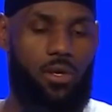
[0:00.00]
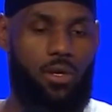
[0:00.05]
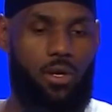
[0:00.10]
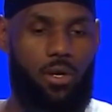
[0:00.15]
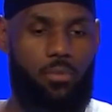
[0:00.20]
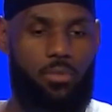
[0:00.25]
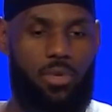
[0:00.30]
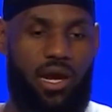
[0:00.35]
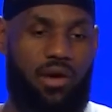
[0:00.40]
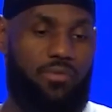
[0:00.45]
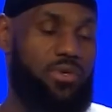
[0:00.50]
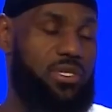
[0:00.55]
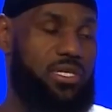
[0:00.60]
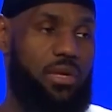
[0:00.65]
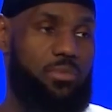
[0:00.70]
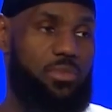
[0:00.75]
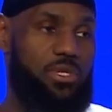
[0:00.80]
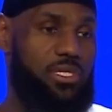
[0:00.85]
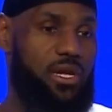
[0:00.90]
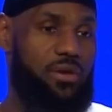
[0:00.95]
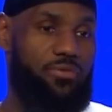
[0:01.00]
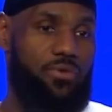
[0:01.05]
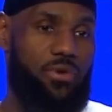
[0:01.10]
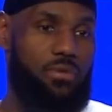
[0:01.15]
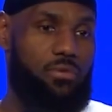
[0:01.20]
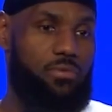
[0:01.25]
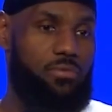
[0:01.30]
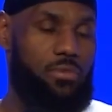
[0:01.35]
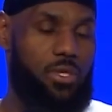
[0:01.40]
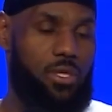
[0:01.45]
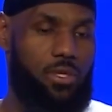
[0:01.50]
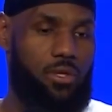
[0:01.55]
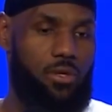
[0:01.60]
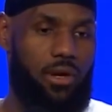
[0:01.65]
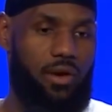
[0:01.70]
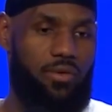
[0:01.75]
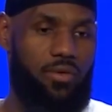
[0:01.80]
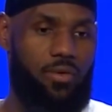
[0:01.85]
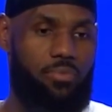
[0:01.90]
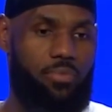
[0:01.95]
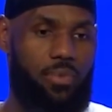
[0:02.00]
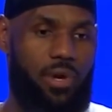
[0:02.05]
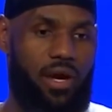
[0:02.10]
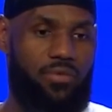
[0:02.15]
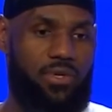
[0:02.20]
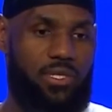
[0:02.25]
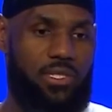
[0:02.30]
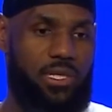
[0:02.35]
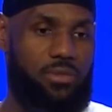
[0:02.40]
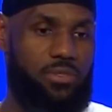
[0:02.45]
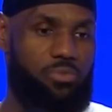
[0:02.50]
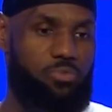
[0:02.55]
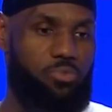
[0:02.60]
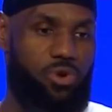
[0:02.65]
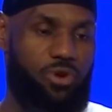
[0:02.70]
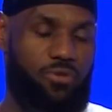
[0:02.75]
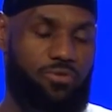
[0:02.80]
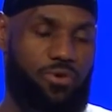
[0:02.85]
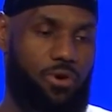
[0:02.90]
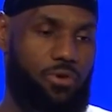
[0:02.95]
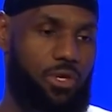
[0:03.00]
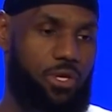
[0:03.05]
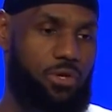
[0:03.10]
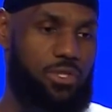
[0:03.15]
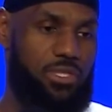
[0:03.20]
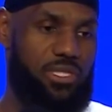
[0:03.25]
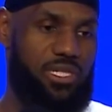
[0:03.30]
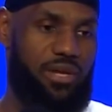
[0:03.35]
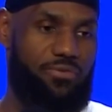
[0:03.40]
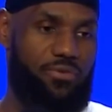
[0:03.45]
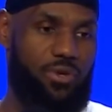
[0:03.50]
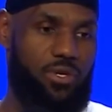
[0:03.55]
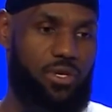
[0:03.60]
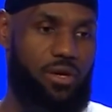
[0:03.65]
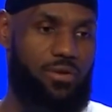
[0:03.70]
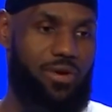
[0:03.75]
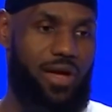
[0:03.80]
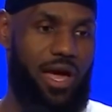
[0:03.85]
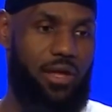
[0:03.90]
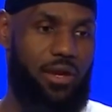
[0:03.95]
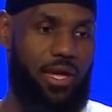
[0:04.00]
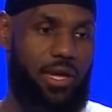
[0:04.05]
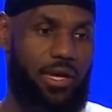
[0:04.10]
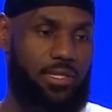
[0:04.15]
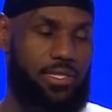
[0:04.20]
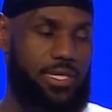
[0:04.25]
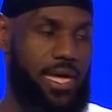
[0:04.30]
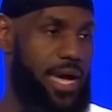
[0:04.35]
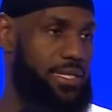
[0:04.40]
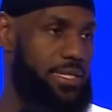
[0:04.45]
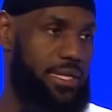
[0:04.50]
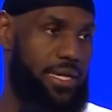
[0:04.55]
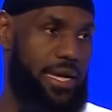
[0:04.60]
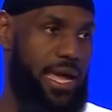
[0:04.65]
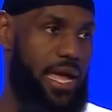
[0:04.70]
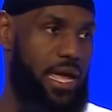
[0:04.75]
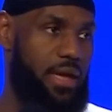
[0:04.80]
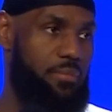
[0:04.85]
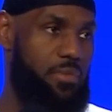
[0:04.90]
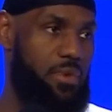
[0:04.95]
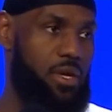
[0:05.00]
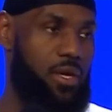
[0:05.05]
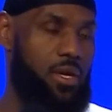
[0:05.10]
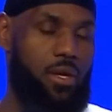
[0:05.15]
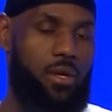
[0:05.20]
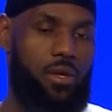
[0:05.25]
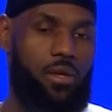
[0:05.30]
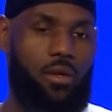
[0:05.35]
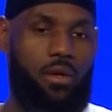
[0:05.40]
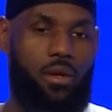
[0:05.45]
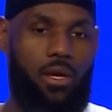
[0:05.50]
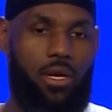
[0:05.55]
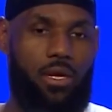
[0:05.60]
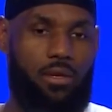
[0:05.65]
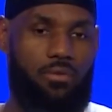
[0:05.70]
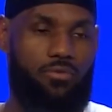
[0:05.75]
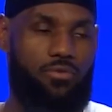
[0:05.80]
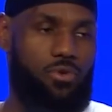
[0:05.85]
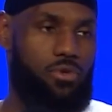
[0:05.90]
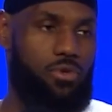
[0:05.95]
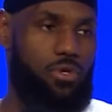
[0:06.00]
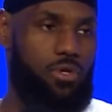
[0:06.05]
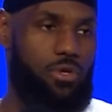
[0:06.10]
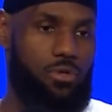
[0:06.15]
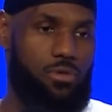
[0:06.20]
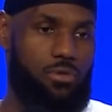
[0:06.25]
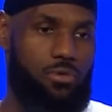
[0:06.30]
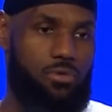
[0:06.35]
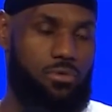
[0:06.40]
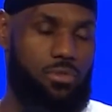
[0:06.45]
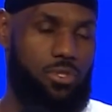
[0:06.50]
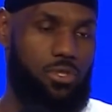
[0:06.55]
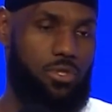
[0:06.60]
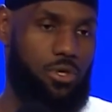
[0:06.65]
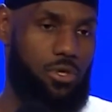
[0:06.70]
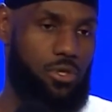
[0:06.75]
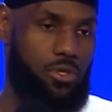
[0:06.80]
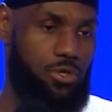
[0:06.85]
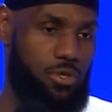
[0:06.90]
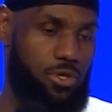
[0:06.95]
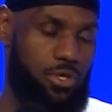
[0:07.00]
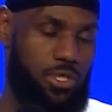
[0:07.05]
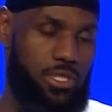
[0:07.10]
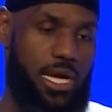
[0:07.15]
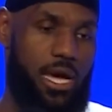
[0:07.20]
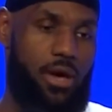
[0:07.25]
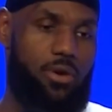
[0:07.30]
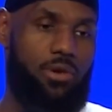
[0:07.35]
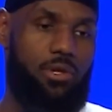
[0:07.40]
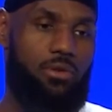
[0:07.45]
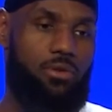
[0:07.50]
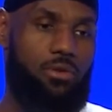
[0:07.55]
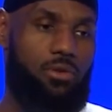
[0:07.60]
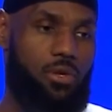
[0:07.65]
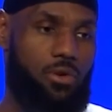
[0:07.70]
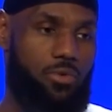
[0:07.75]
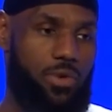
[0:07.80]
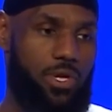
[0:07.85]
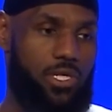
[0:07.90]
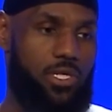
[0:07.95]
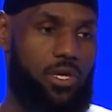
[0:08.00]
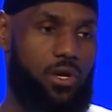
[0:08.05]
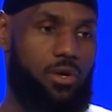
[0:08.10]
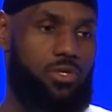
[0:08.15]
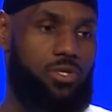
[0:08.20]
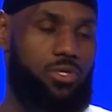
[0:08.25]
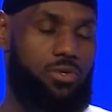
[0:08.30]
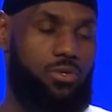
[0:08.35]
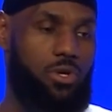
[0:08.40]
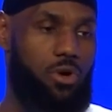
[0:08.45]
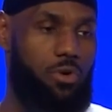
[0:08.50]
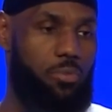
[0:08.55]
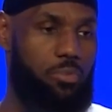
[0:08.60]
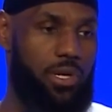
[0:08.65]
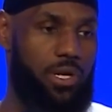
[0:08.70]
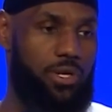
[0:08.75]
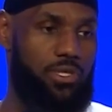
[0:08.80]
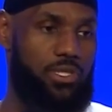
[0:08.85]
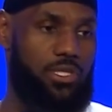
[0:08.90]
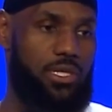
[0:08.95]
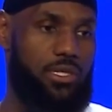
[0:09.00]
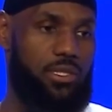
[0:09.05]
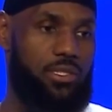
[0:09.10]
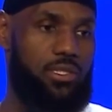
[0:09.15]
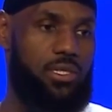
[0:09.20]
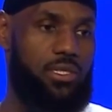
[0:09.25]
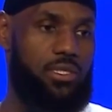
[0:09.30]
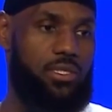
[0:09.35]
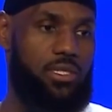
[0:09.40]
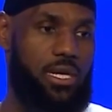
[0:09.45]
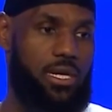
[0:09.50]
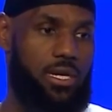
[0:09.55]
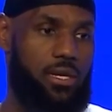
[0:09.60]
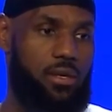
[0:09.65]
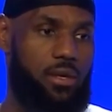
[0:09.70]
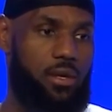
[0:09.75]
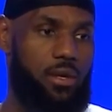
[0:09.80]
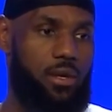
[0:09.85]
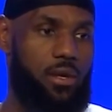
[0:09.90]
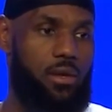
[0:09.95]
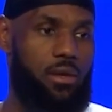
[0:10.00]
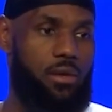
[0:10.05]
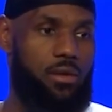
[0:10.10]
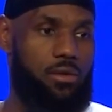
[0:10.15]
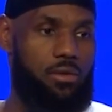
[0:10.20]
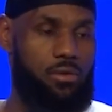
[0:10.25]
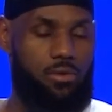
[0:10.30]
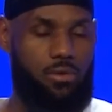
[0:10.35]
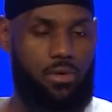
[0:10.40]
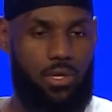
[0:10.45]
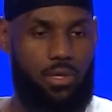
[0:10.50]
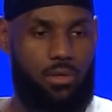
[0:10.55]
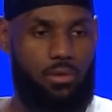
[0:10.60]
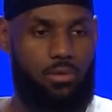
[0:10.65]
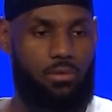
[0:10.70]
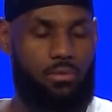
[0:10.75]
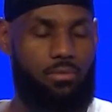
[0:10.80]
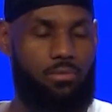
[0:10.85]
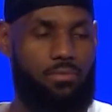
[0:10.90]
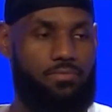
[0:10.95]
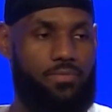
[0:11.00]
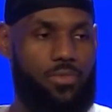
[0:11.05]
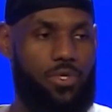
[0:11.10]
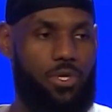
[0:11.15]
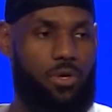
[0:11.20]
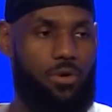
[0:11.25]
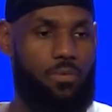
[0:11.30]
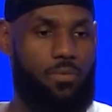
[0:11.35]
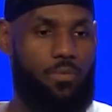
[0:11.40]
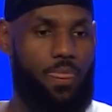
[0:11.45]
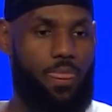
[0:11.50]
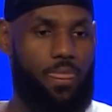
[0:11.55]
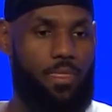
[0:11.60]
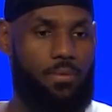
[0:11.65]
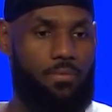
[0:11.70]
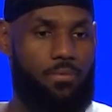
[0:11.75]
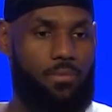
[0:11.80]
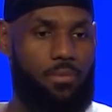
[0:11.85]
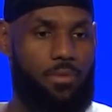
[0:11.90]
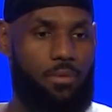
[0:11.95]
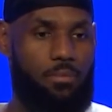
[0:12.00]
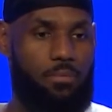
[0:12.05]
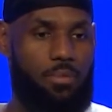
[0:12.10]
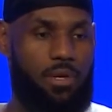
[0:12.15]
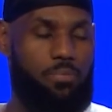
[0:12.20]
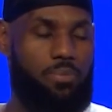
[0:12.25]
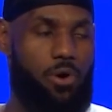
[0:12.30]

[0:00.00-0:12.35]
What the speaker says: but every team is different. You know, every team's portfolio is different of how they attack the game. And if you do your, you know, you do your scouting, you do your research, you know players' tendencies, then you can, you know, be